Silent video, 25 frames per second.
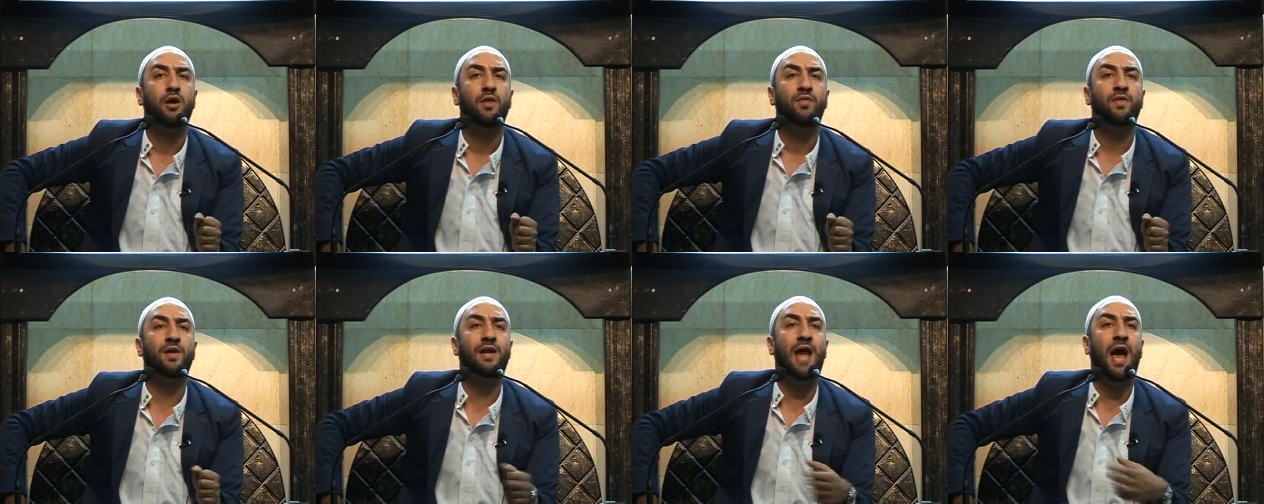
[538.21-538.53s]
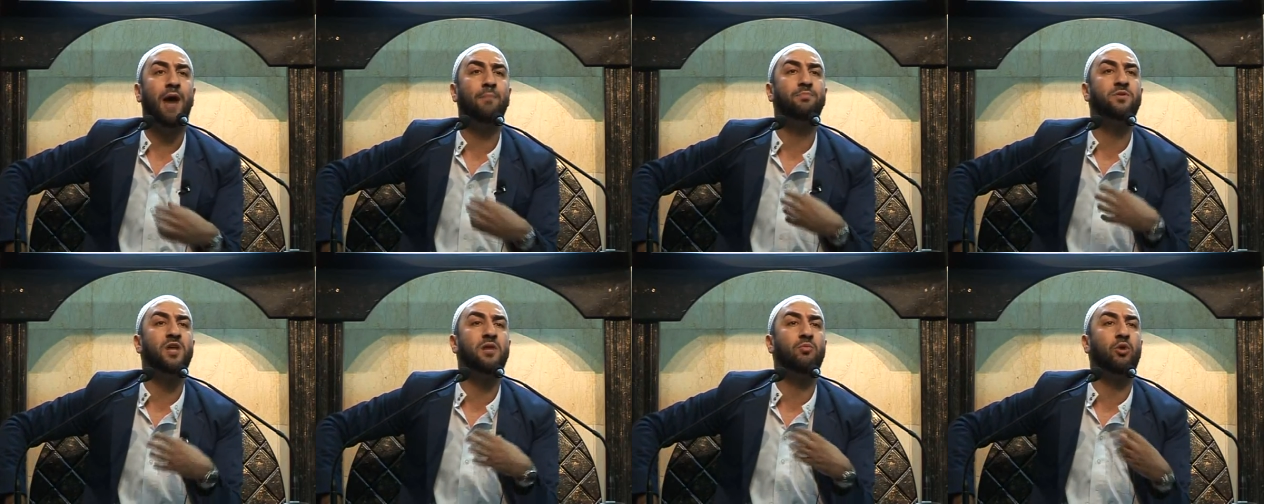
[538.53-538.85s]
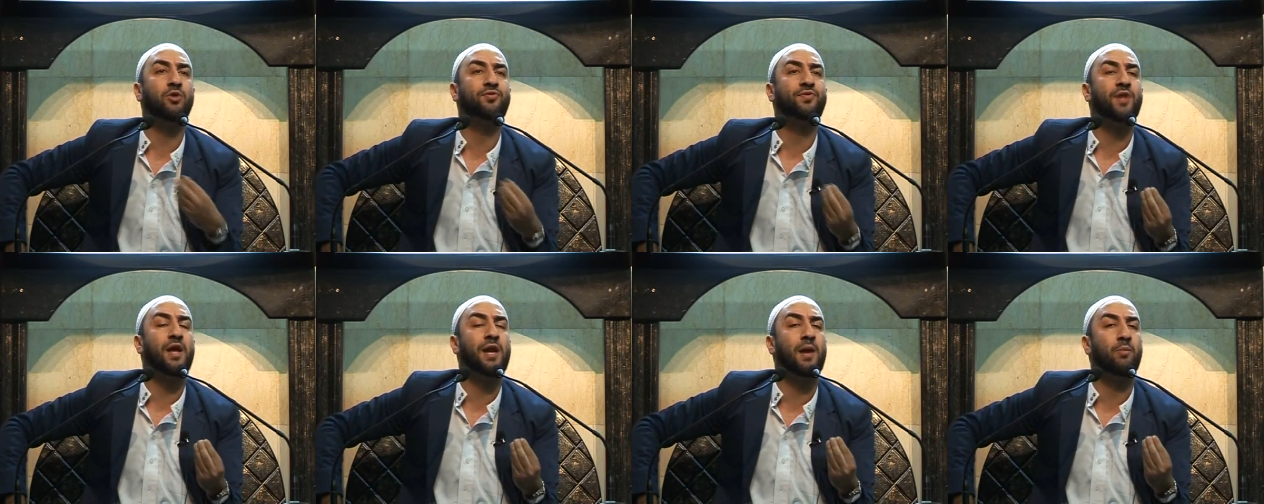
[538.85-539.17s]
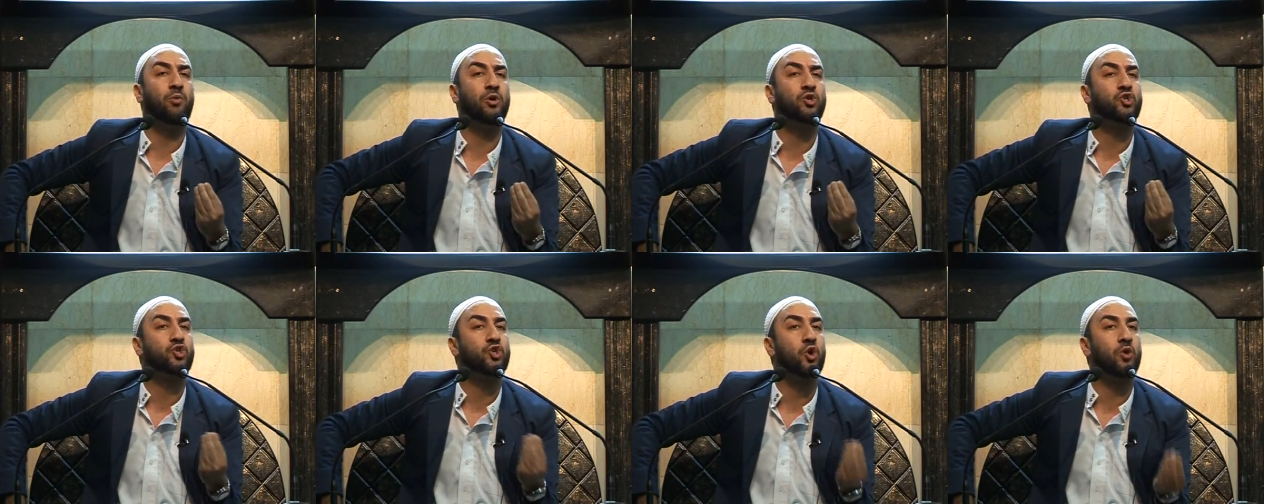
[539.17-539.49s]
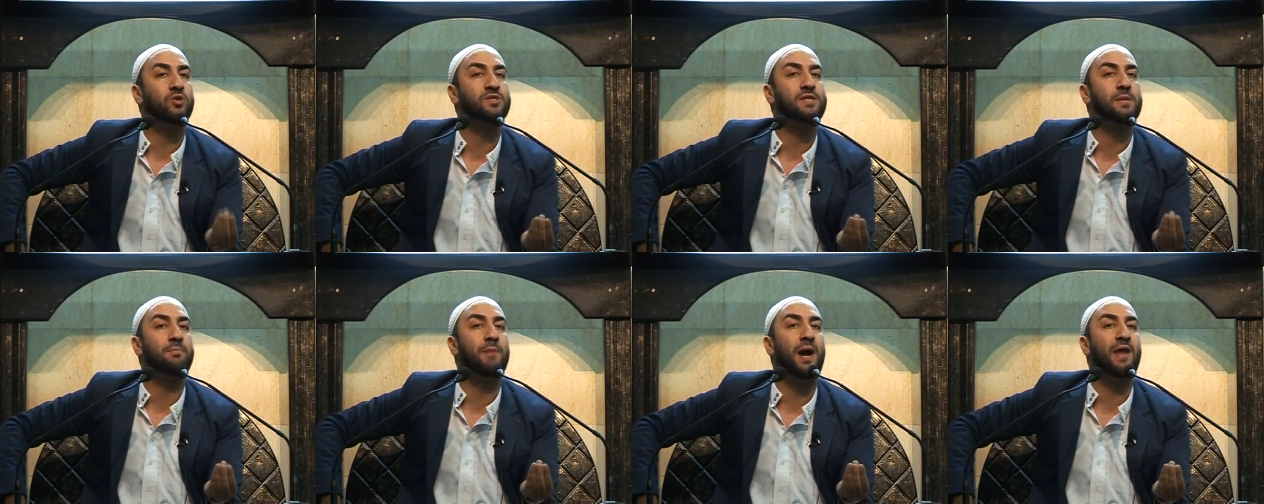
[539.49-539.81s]
Then Abdul Muttalib was
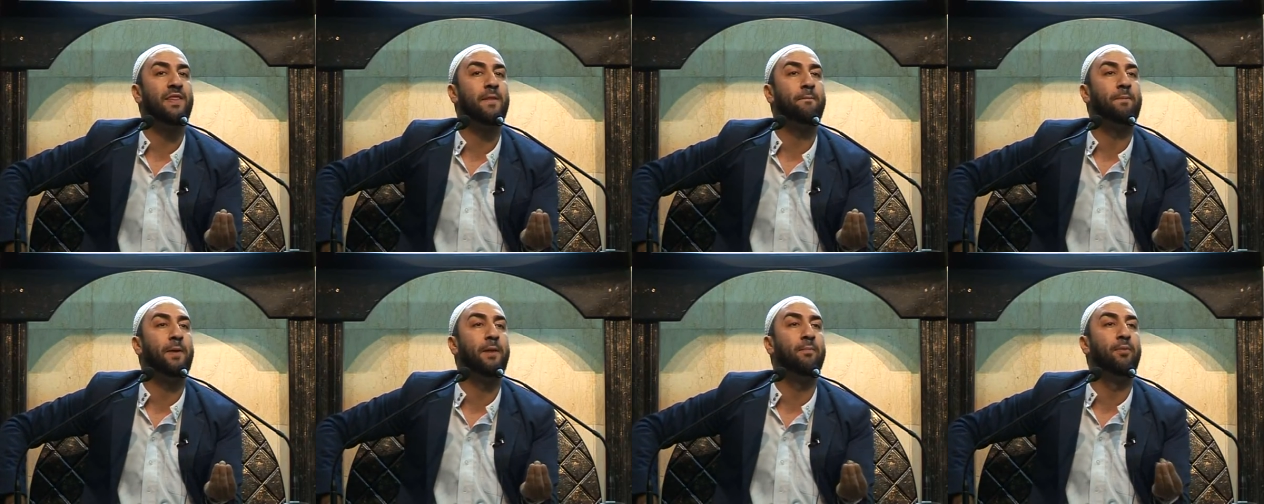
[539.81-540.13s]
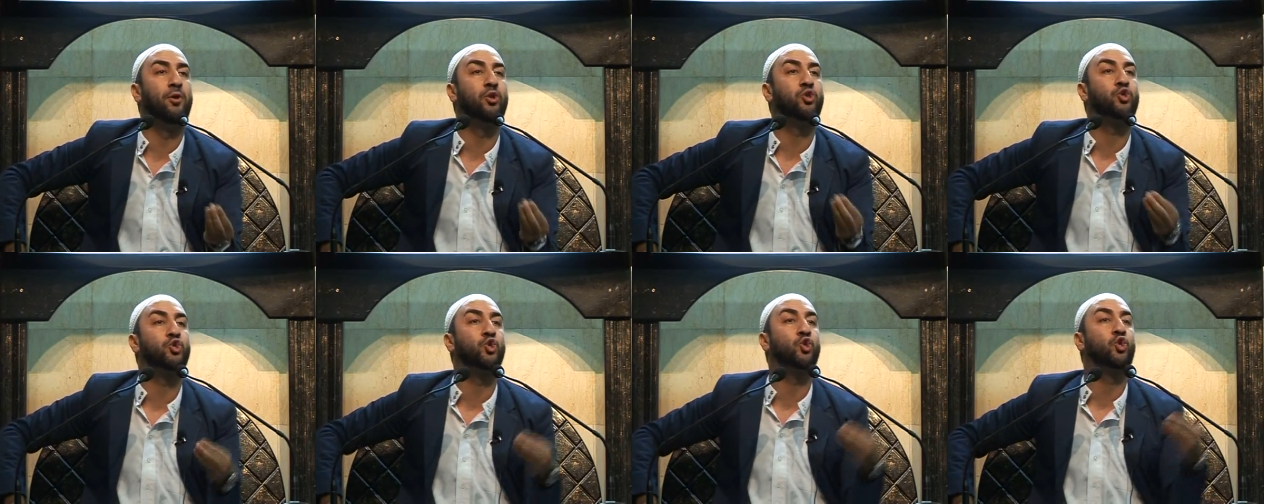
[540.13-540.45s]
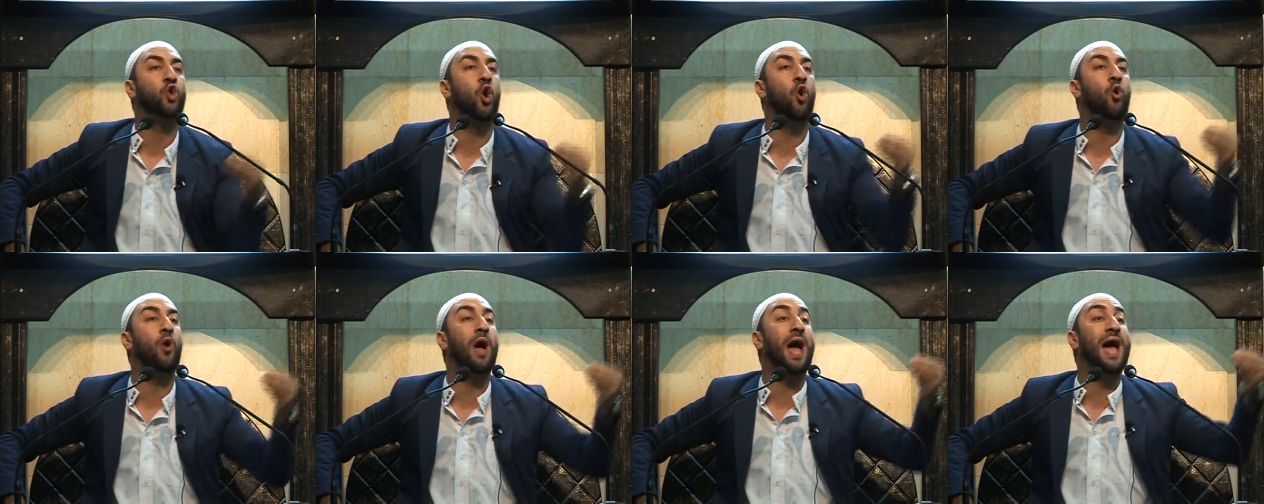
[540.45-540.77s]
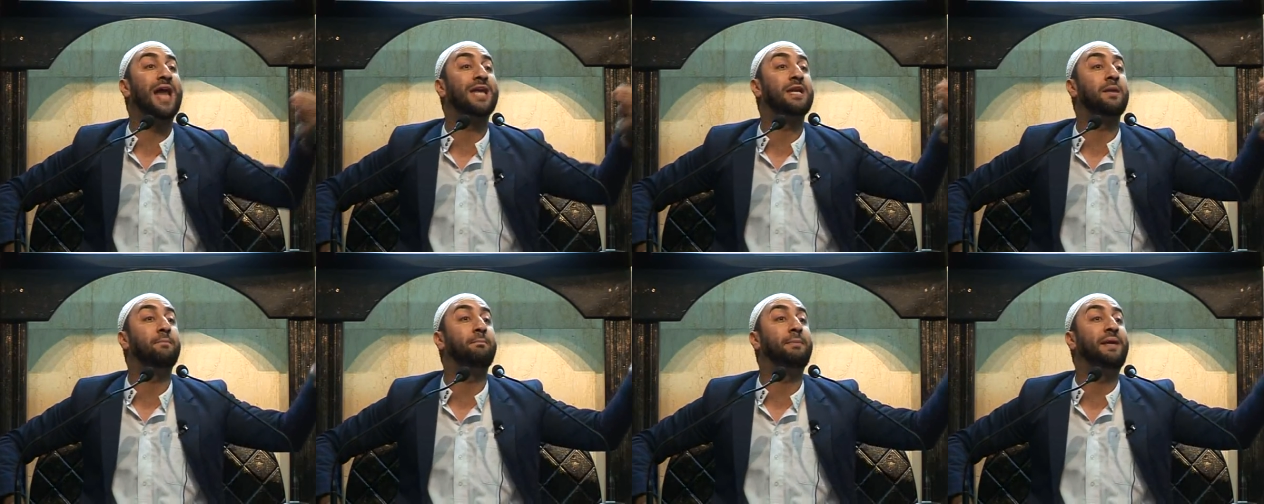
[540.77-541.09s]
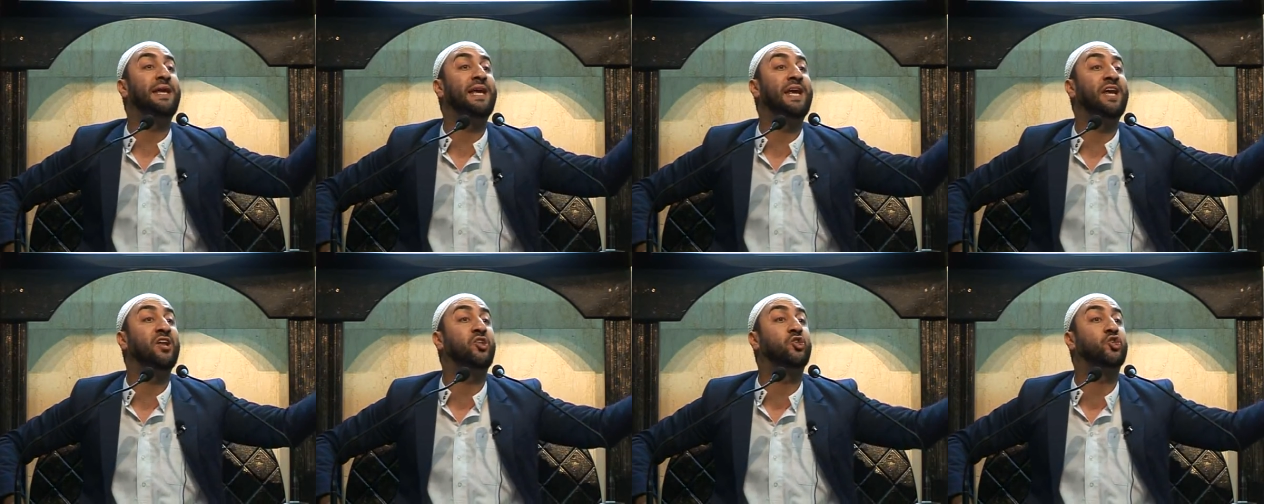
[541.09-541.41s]
chosen by the people to go and
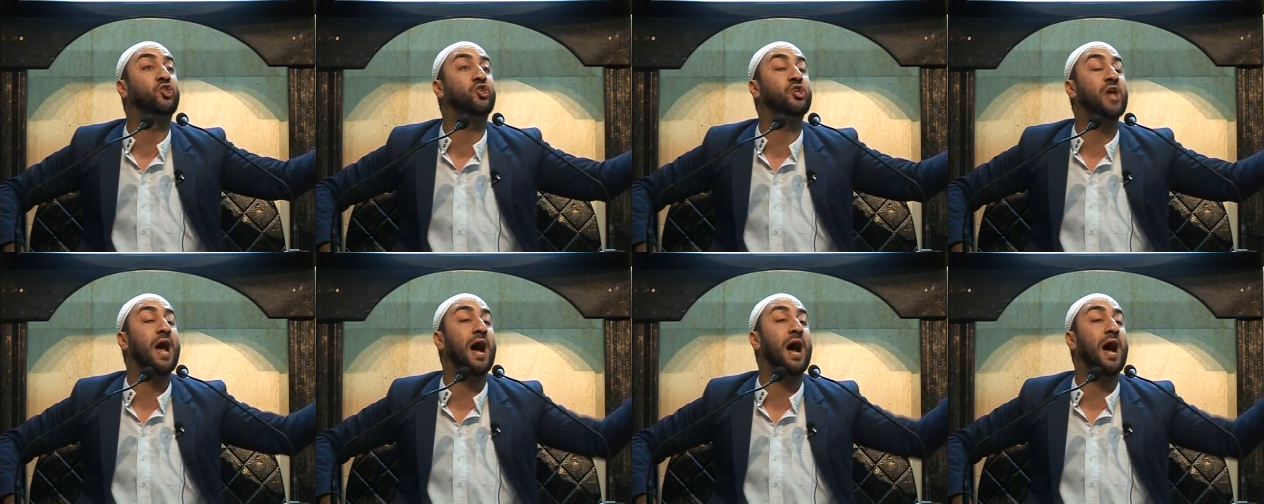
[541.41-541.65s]
meet